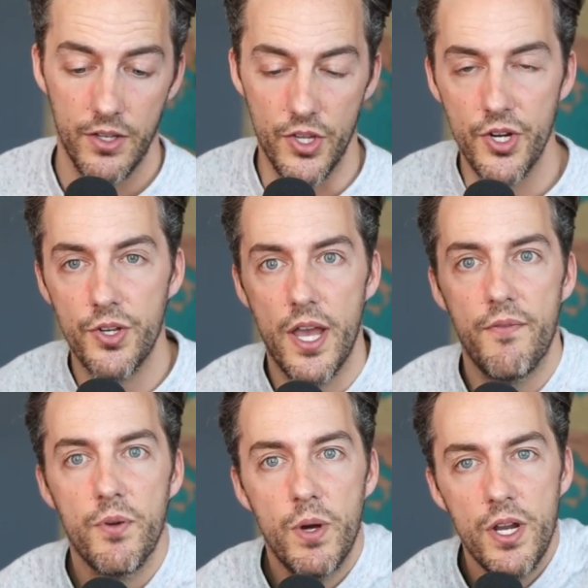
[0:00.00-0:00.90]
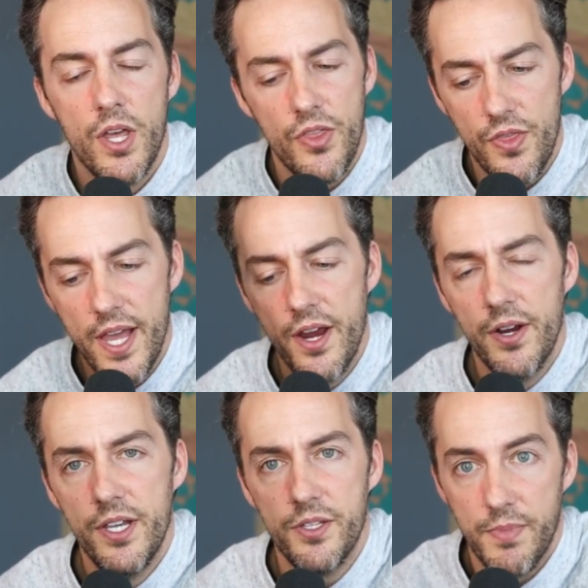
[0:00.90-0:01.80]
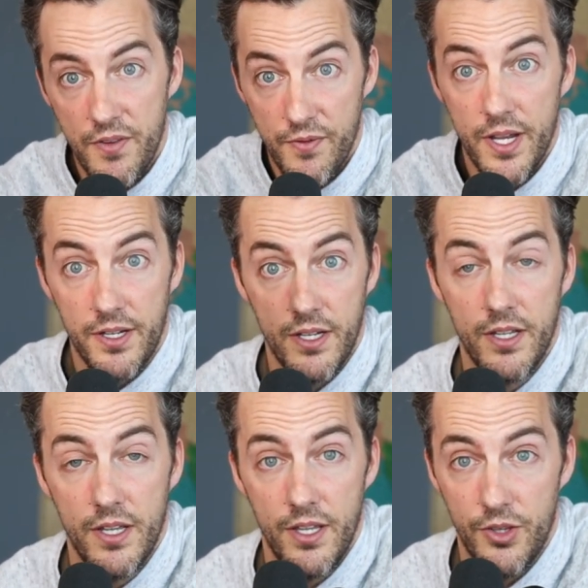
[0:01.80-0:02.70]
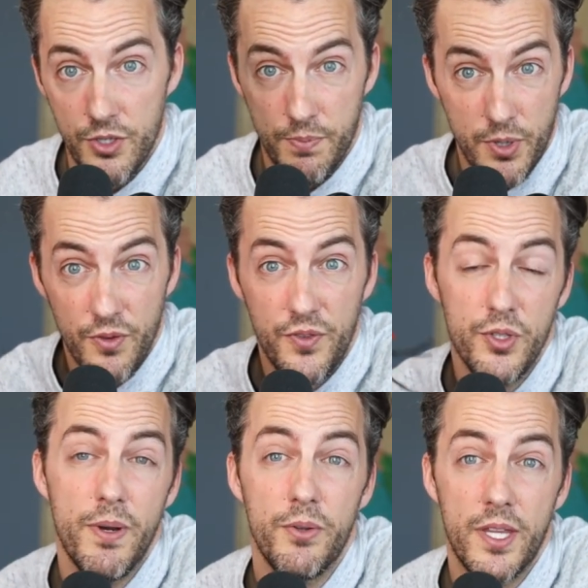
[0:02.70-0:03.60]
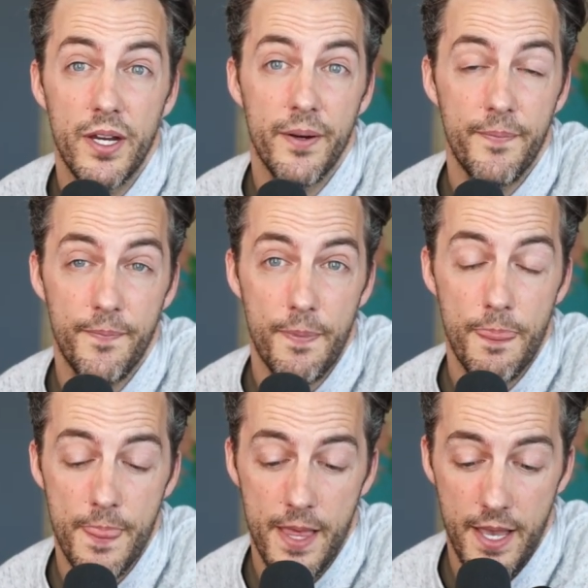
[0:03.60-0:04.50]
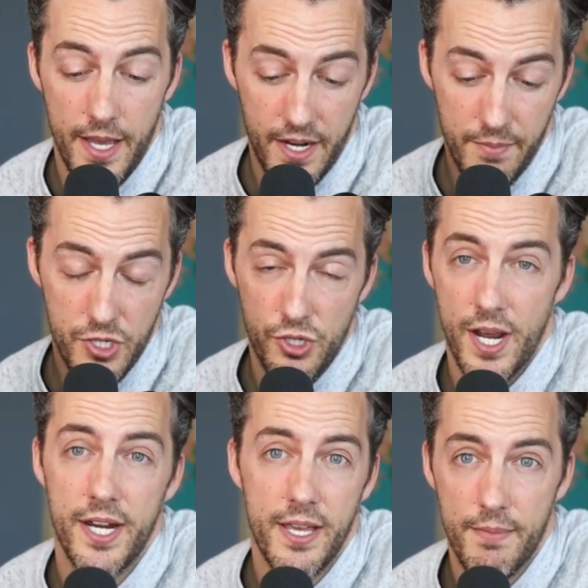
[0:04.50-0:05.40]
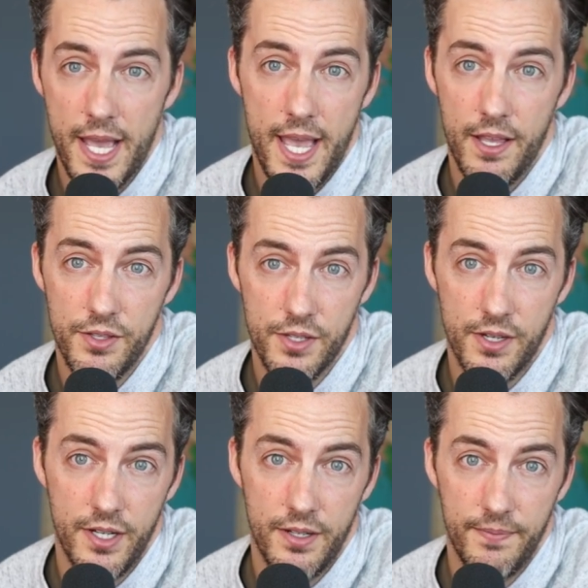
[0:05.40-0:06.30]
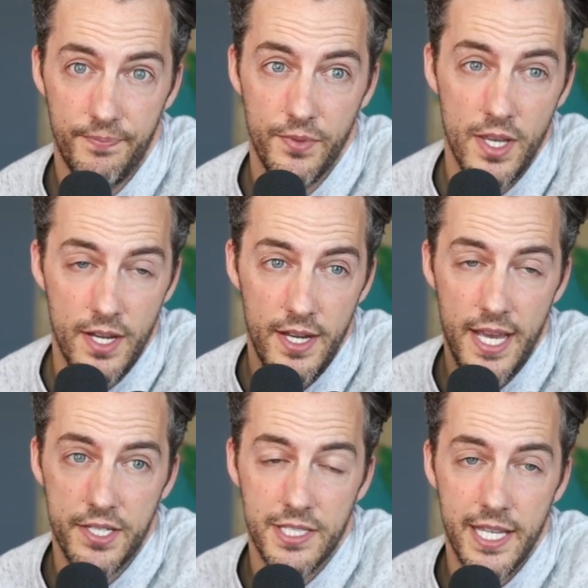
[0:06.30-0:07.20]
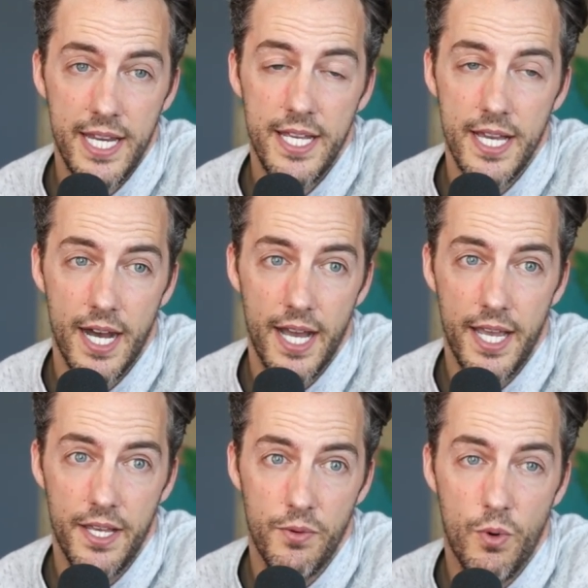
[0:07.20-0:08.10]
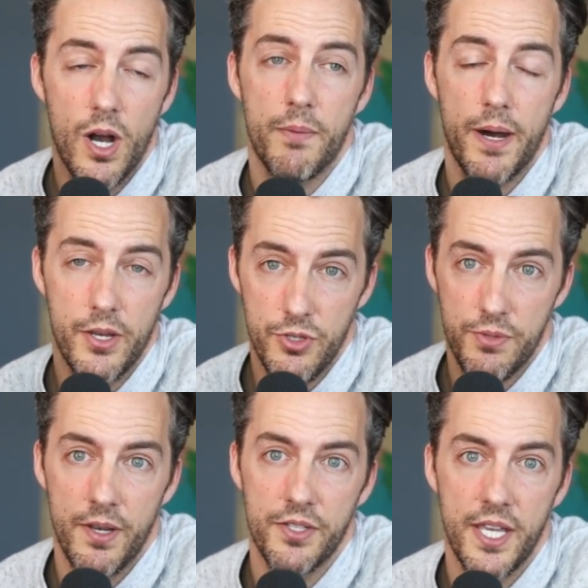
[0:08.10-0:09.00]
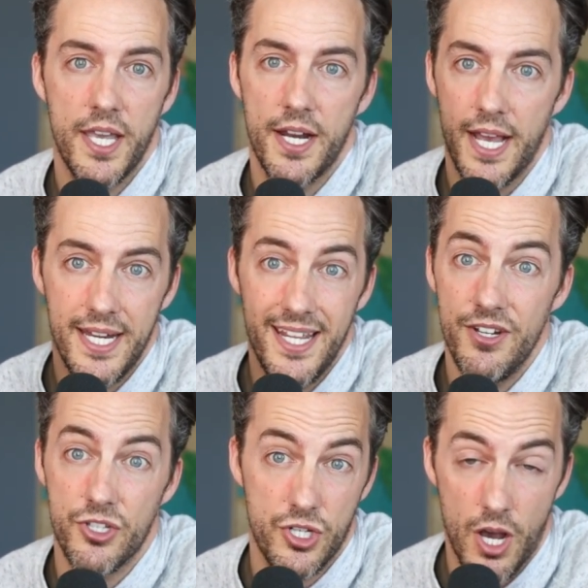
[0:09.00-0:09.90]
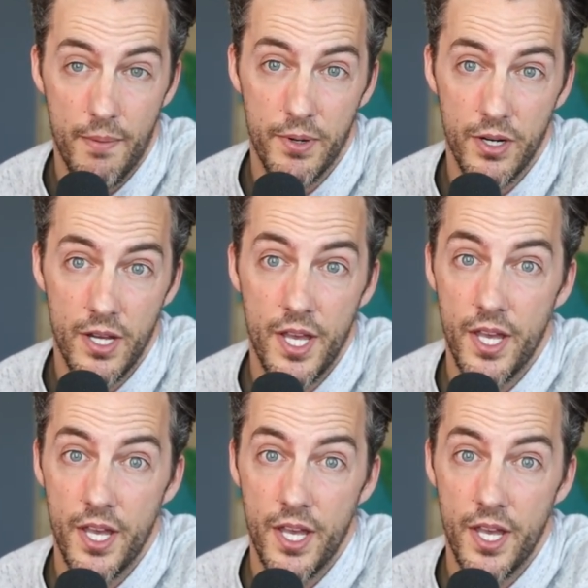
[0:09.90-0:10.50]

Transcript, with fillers: There, everyone, there is, my friend, there's a perfume out there, and I've been trying to get my hands on it. Next lady I walk by who smells like it, I need to stop her